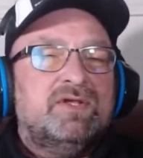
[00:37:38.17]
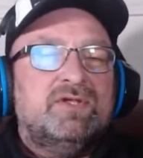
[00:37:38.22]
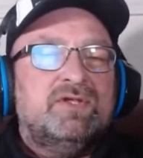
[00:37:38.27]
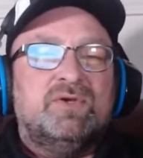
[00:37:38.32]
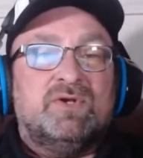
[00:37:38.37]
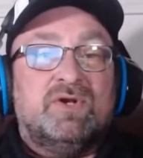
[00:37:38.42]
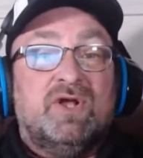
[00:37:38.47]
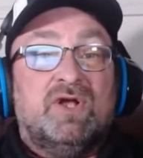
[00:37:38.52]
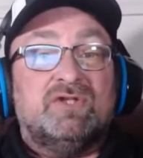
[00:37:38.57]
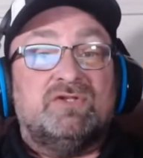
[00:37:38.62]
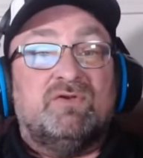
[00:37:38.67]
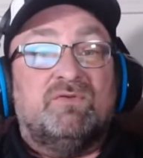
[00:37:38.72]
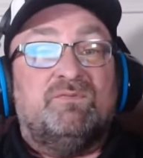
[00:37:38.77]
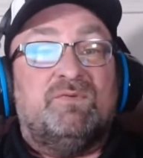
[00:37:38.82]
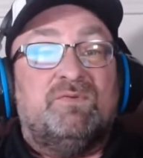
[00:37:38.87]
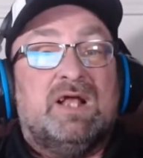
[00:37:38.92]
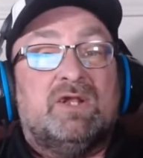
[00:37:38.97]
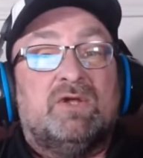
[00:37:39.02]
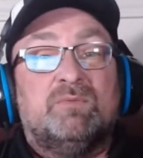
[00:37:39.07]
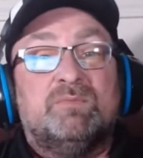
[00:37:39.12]
You can also
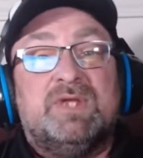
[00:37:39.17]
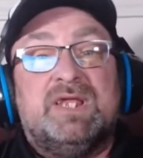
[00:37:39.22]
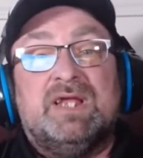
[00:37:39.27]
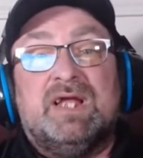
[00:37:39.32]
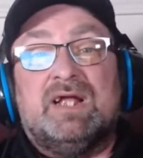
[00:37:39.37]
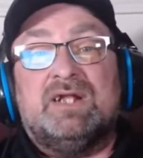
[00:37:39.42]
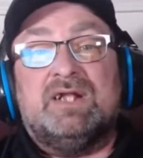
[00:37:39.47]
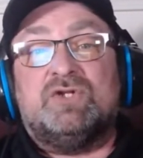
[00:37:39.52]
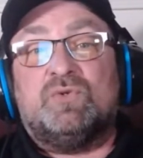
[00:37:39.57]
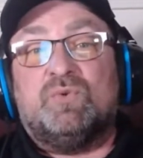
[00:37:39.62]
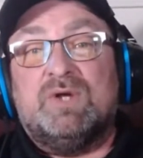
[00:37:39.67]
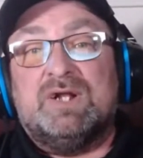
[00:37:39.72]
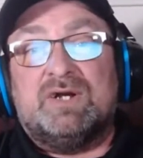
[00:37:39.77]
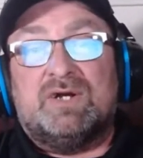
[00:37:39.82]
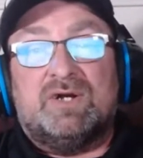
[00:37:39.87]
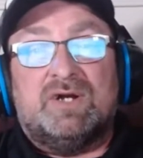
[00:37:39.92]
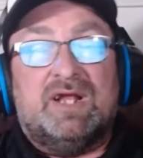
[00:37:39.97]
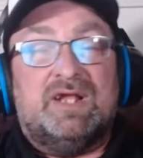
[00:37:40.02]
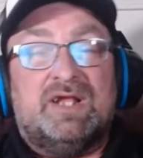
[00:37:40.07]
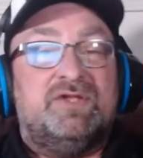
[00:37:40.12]
follow me on
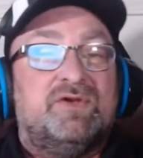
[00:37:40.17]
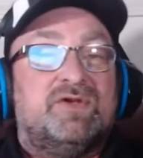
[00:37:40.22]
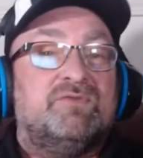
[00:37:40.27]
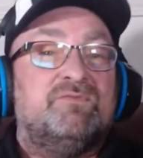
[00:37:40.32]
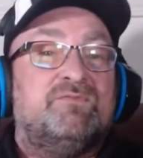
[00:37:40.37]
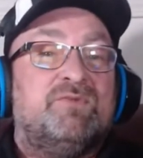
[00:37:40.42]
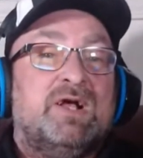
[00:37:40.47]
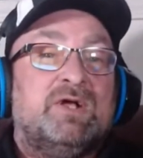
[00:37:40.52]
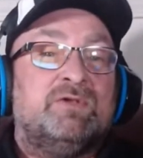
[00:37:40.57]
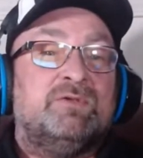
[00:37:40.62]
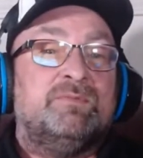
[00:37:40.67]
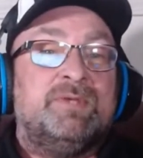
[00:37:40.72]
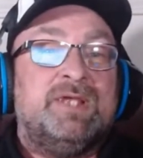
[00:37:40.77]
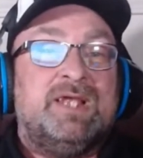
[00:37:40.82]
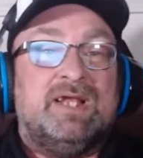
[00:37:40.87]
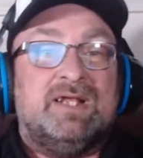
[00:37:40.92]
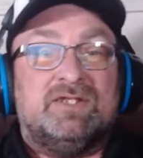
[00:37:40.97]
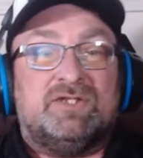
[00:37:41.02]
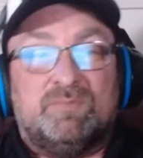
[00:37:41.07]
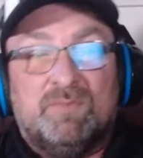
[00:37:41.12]
Twitter, and you can follow
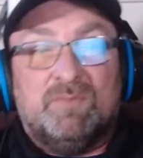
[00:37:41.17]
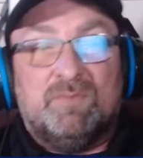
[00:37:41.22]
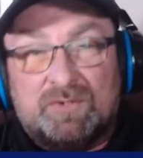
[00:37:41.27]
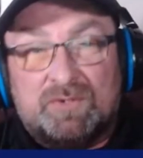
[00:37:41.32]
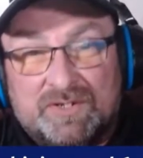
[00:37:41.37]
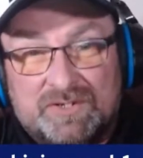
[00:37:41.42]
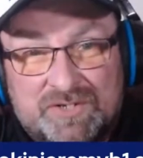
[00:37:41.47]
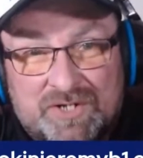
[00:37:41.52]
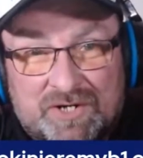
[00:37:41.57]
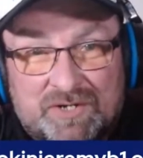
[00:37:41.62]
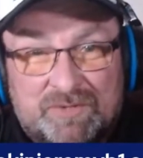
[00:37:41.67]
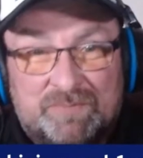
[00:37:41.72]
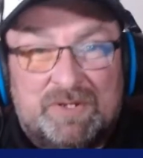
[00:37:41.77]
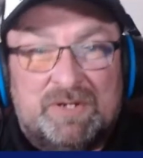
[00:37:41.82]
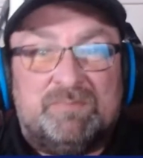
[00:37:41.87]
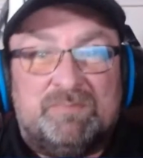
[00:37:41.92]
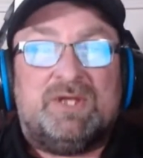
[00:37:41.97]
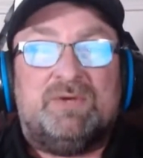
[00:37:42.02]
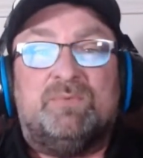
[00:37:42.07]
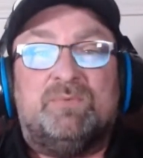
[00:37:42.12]
me at
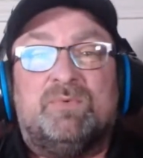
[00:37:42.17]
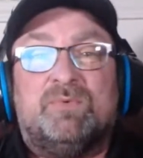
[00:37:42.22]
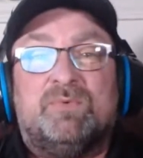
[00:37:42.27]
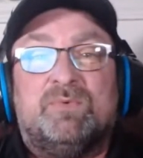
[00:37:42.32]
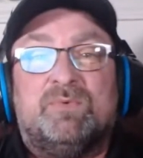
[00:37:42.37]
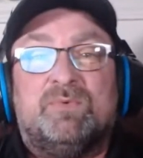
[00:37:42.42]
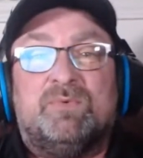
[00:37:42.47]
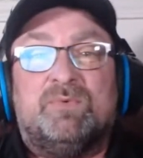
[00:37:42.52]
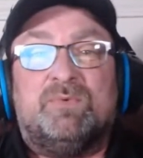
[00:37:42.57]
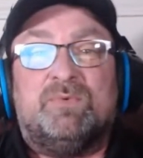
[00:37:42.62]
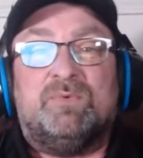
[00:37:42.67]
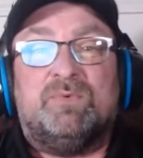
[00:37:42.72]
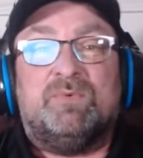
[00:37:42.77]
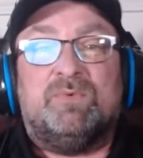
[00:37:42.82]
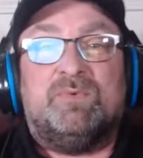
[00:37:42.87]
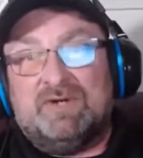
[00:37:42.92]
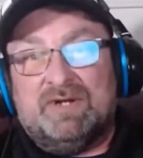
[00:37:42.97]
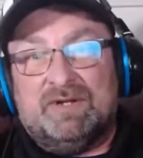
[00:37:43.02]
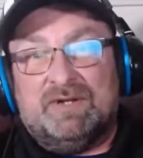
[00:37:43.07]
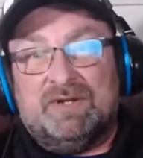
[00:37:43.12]
SmokingJeremyB1 on
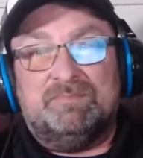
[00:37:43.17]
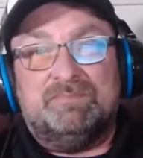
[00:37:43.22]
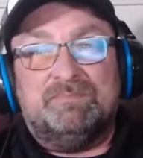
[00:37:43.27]
Instagram.